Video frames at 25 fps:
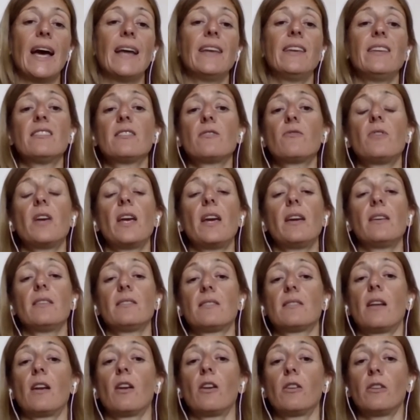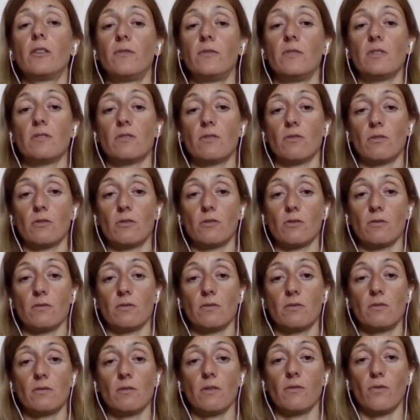And this creates a lot of
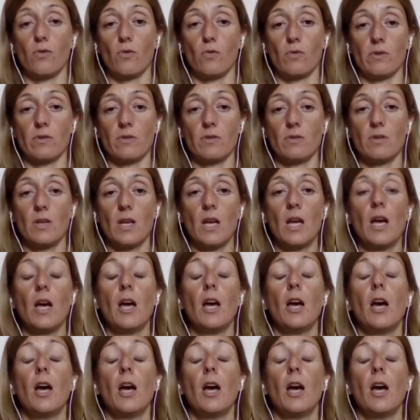distortions, of course.